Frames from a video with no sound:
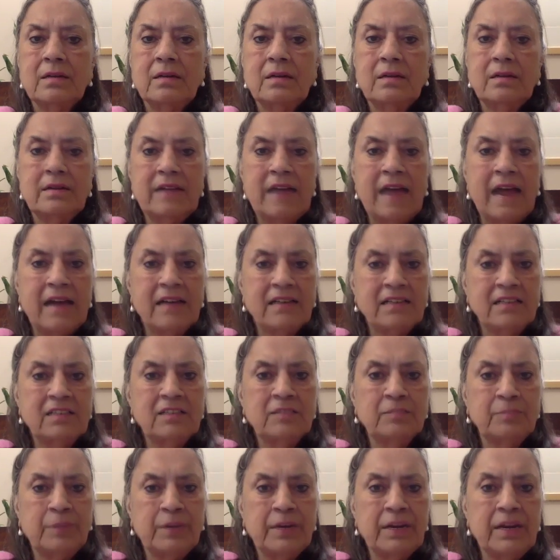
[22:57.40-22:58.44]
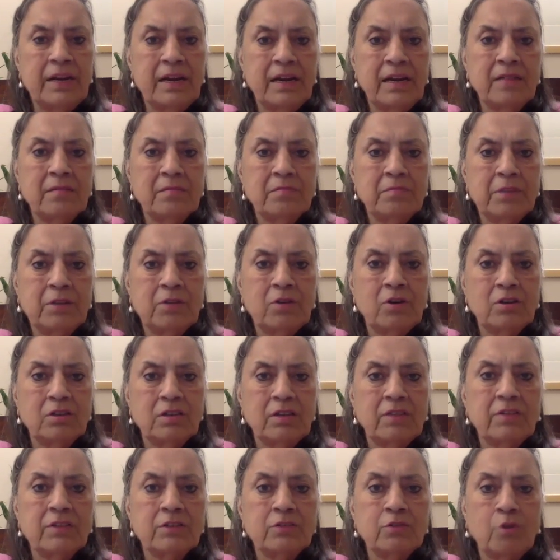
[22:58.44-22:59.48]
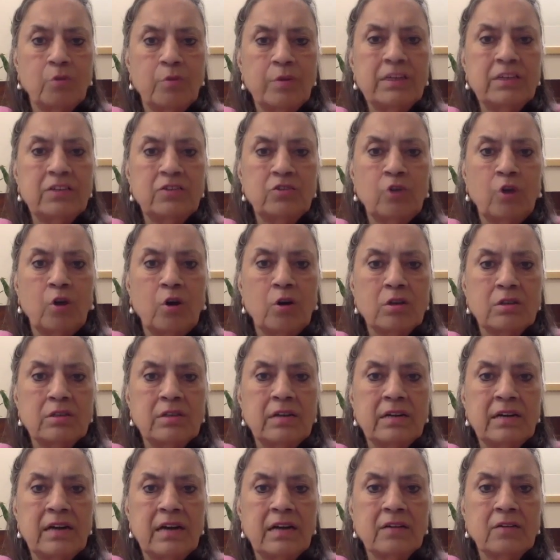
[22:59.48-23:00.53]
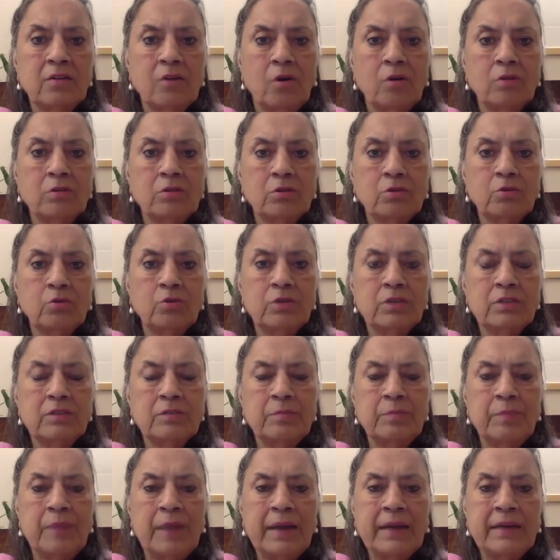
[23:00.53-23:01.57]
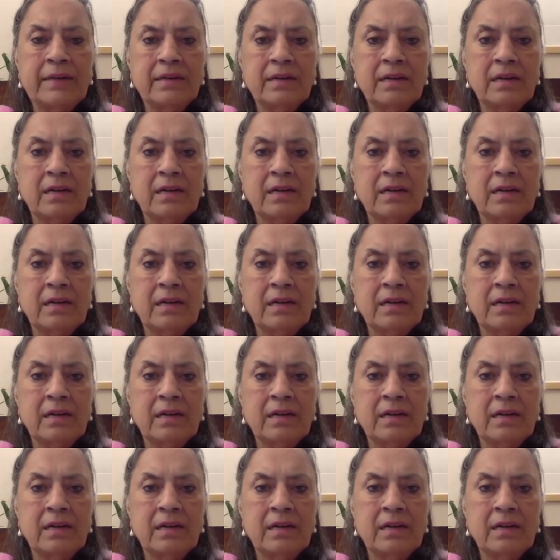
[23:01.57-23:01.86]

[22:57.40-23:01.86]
racked his brain because there were so many thoughts that had gone through his mind